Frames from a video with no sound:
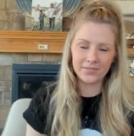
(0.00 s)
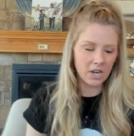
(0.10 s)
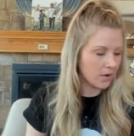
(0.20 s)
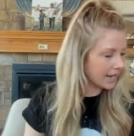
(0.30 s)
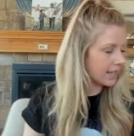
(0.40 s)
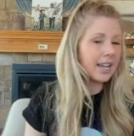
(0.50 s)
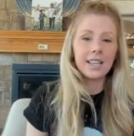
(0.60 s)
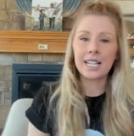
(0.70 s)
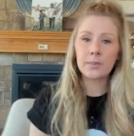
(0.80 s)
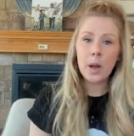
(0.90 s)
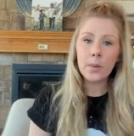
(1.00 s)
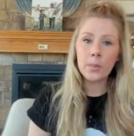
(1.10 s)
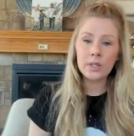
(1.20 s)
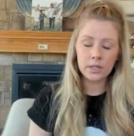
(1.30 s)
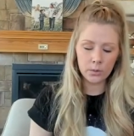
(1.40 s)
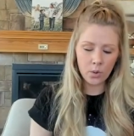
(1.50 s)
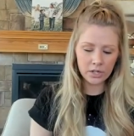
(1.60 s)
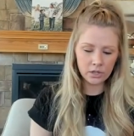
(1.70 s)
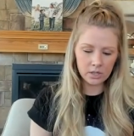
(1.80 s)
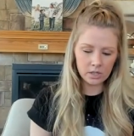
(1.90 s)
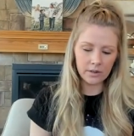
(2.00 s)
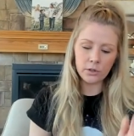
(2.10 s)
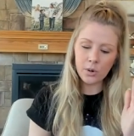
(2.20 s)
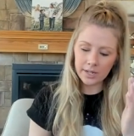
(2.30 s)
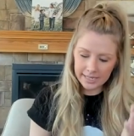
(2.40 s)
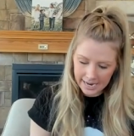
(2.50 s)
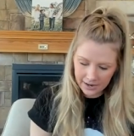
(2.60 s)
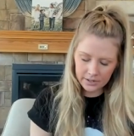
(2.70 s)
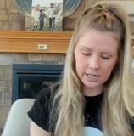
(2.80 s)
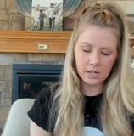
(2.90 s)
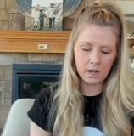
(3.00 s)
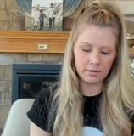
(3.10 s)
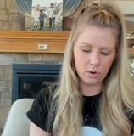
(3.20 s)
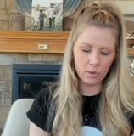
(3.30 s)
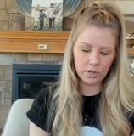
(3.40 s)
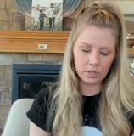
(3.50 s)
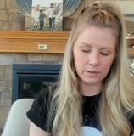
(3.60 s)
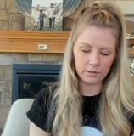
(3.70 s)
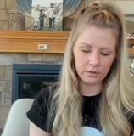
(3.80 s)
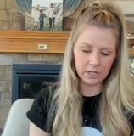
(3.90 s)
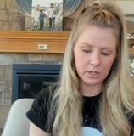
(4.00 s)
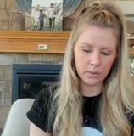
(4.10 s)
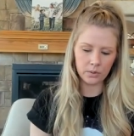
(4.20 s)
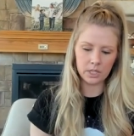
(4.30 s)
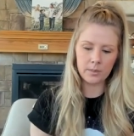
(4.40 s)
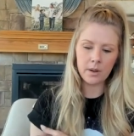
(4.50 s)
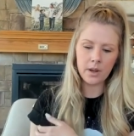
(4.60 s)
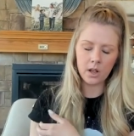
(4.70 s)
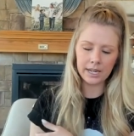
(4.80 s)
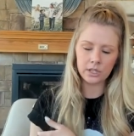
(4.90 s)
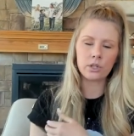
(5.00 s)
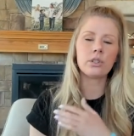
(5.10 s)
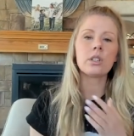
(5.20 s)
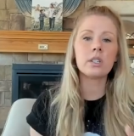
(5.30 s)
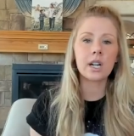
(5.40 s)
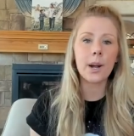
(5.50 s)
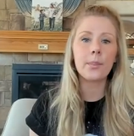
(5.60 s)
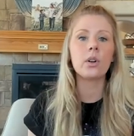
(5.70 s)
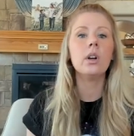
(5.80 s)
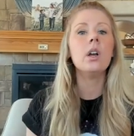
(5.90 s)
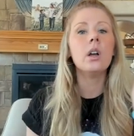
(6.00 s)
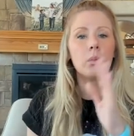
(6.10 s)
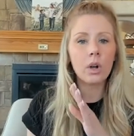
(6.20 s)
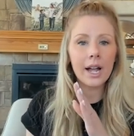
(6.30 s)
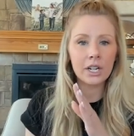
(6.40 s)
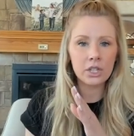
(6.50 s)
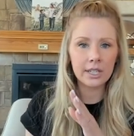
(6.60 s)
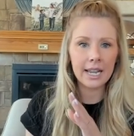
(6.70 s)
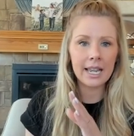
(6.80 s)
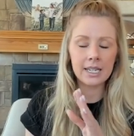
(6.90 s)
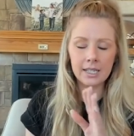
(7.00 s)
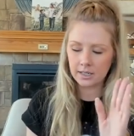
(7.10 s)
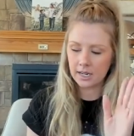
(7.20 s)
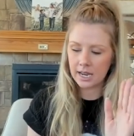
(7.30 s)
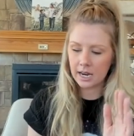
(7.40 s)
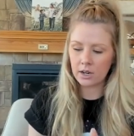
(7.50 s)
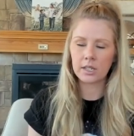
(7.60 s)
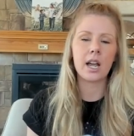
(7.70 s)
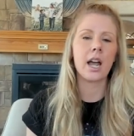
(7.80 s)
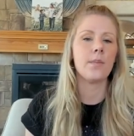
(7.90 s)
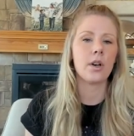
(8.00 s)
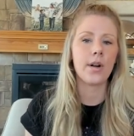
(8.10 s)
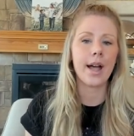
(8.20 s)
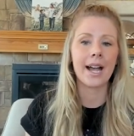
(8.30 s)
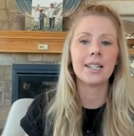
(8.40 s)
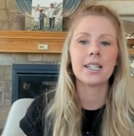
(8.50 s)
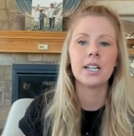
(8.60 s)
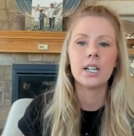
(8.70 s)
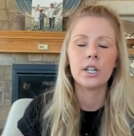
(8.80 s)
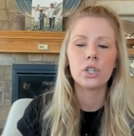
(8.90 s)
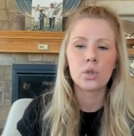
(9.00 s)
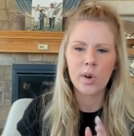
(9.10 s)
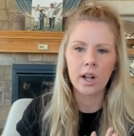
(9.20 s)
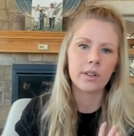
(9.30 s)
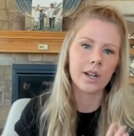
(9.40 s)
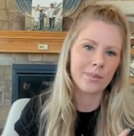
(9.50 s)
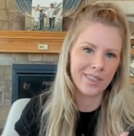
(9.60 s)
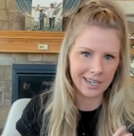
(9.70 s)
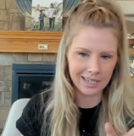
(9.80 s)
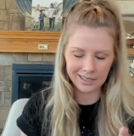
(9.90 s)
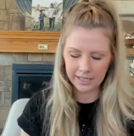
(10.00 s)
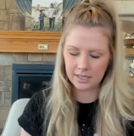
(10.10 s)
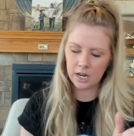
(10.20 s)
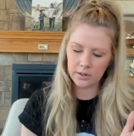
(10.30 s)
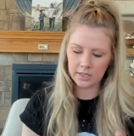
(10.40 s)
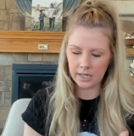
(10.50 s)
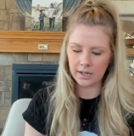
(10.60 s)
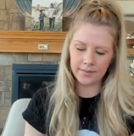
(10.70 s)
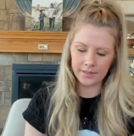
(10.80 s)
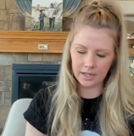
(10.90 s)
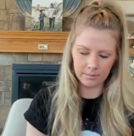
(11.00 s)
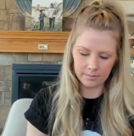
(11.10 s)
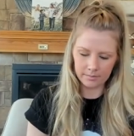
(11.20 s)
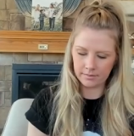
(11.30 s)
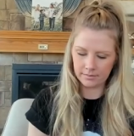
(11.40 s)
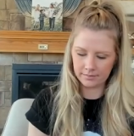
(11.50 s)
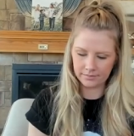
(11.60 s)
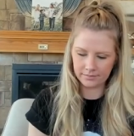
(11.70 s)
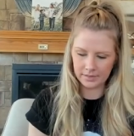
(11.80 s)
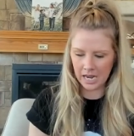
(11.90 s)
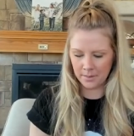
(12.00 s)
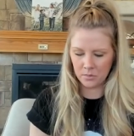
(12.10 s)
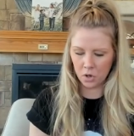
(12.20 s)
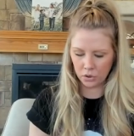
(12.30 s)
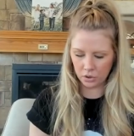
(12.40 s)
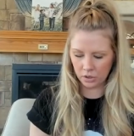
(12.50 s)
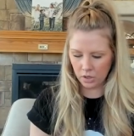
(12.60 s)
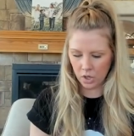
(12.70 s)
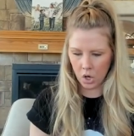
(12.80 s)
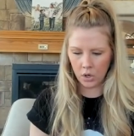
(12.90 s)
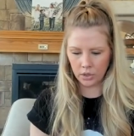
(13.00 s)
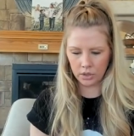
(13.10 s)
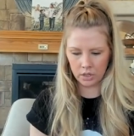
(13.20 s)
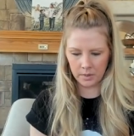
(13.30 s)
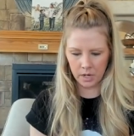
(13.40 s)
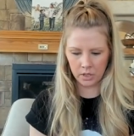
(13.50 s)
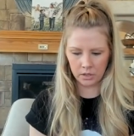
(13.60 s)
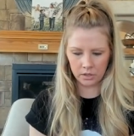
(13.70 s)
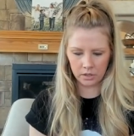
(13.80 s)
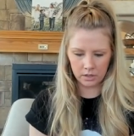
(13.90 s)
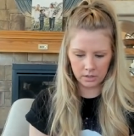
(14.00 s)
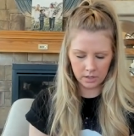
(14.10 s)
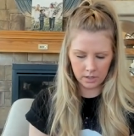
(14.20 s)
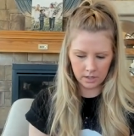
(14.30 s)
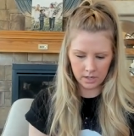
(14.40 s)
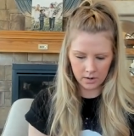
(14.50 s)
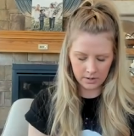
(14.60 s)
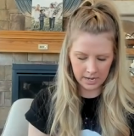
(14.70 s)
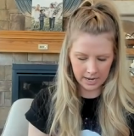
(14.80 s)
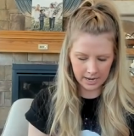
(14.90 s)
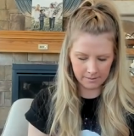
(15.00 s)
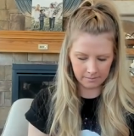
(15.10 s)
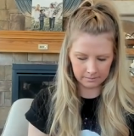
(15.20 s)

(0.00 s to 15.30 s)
All right, let's pop open some questions. If you guys have any, of course, feel free to post them up. I'll answer just a couple. We'll actually end today on time though at 12. I'm thinking at least. I always say that and then I'm I'm not honest about it. Okay.